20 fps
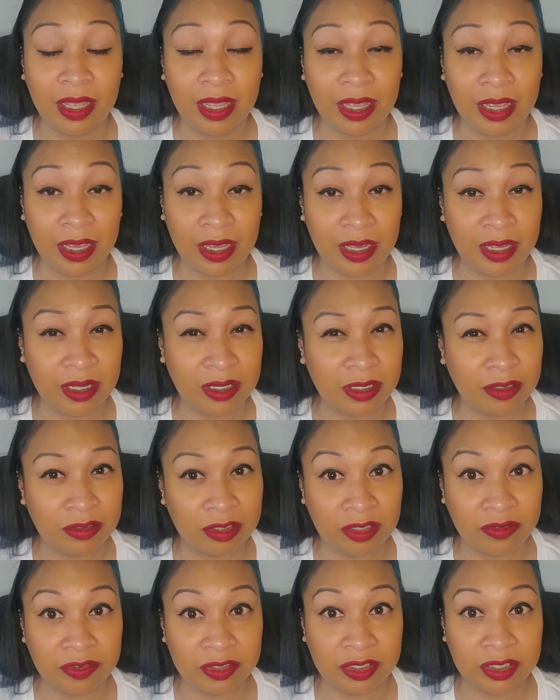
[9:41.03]
And if
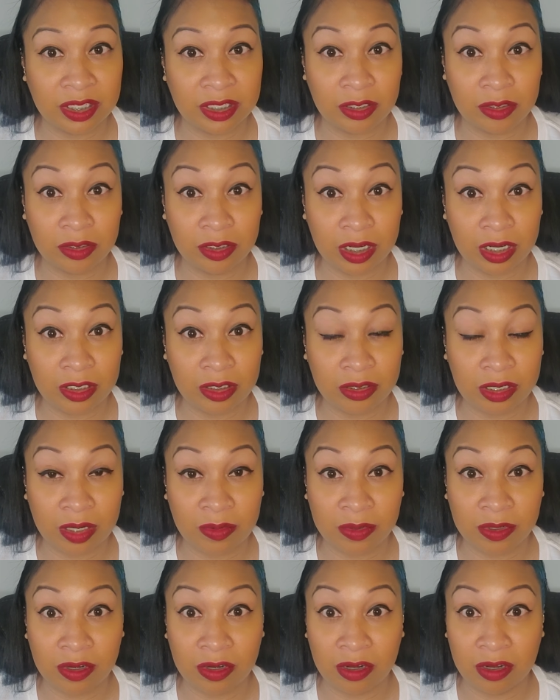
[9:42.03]
she feels like you try to
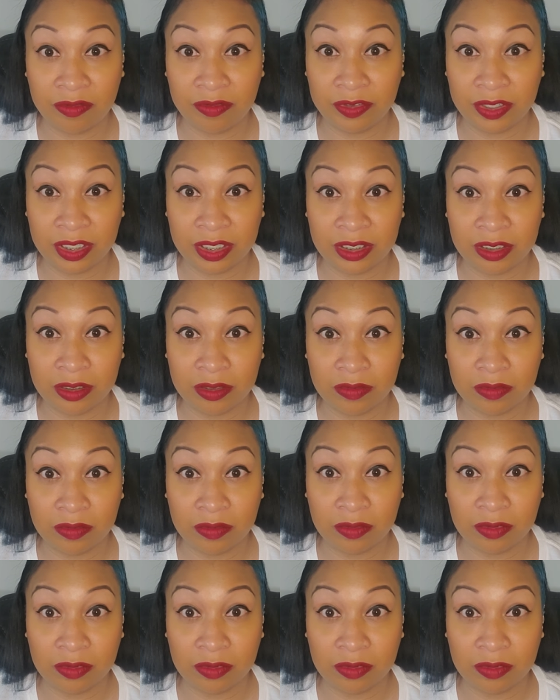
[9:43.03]
trap her off and